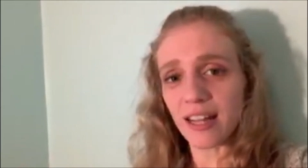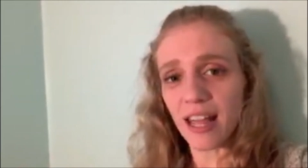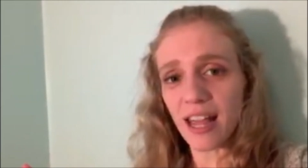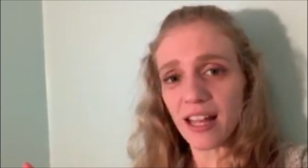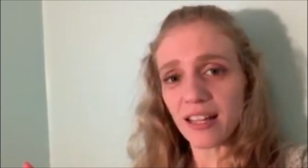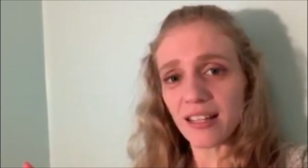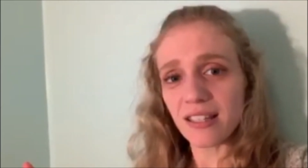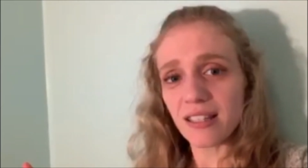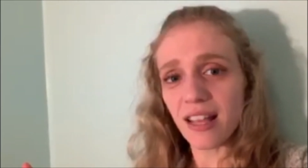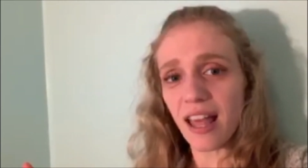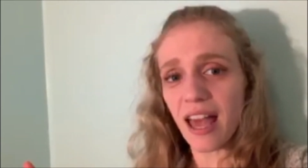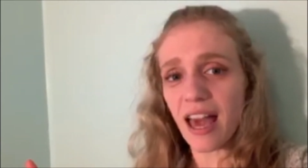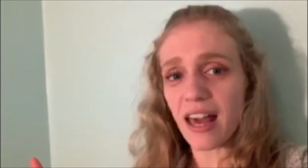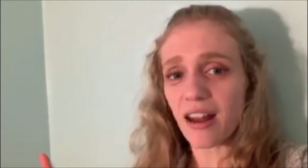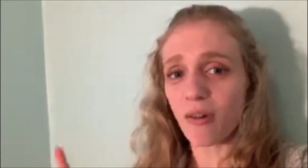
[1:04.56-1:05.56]
dance
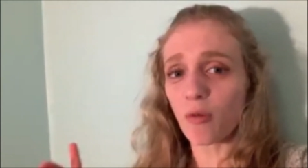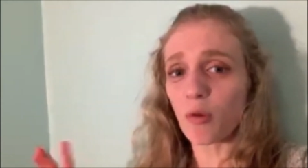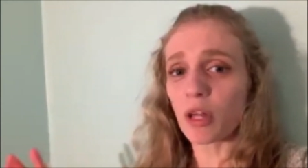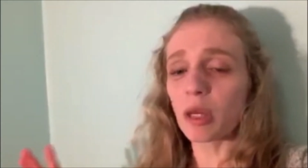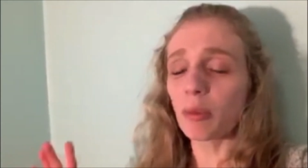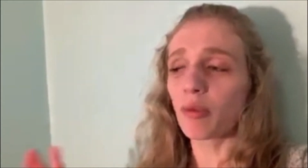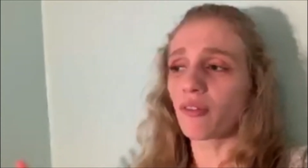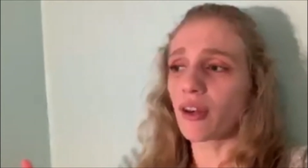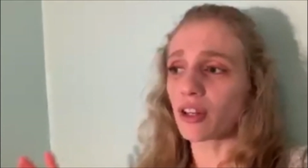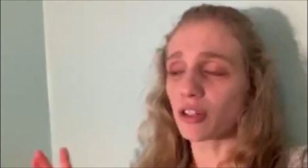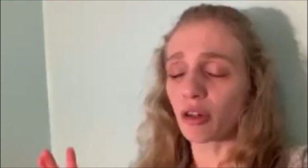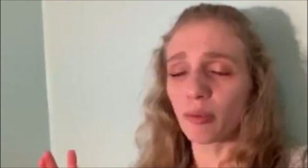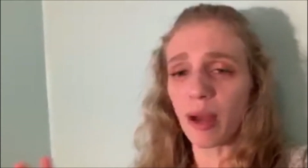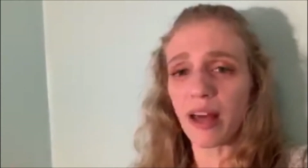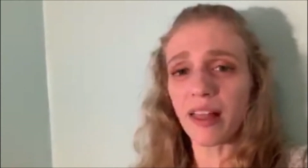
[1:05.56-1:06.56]
at a really
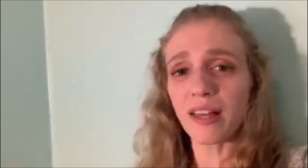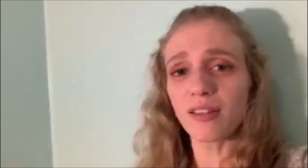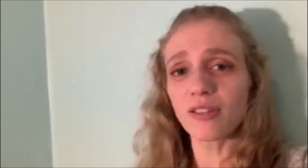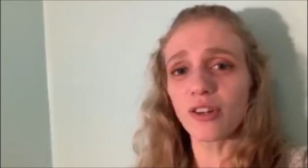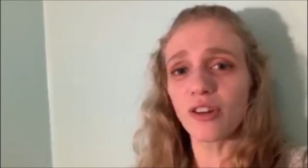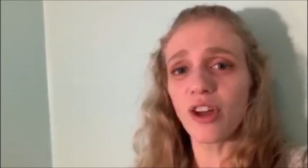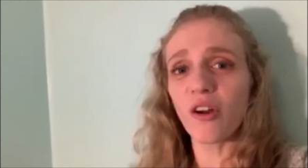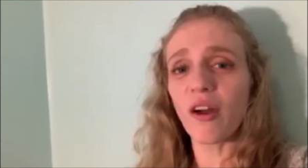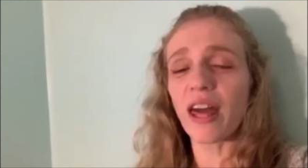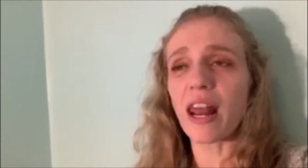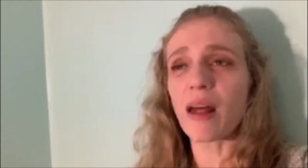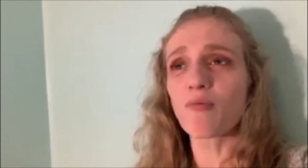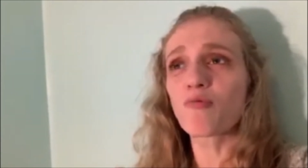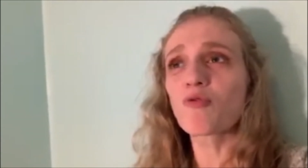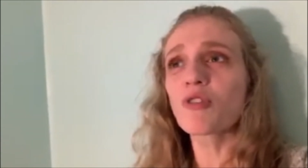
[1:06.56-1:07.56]
professional ballet studio, and
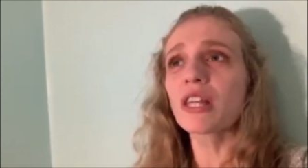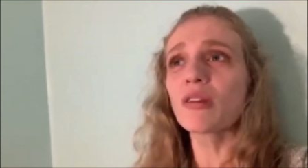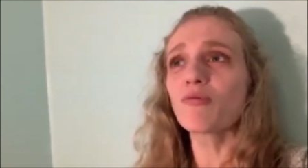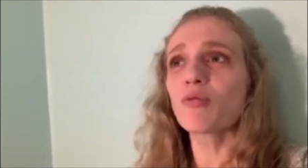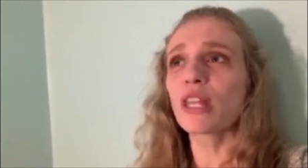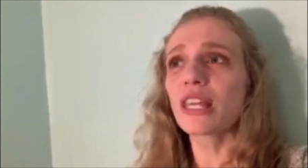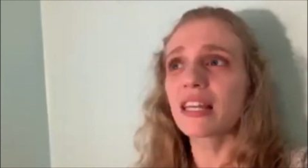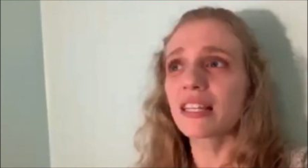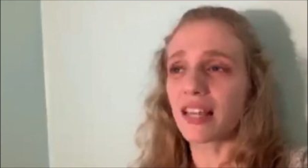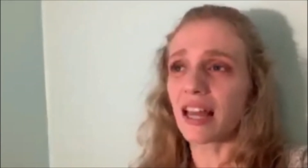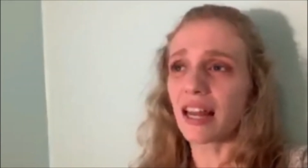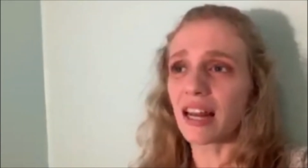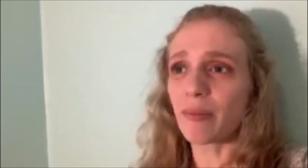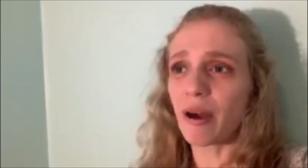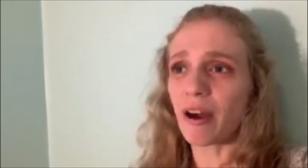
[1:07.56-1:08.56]
I'm really, really
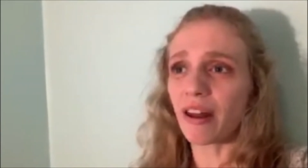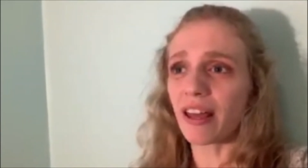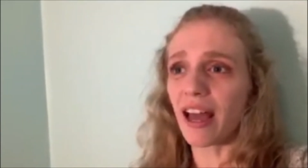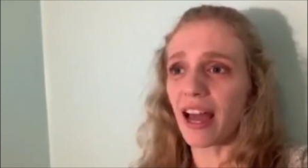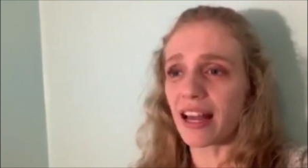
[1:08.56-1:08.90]
excited about it.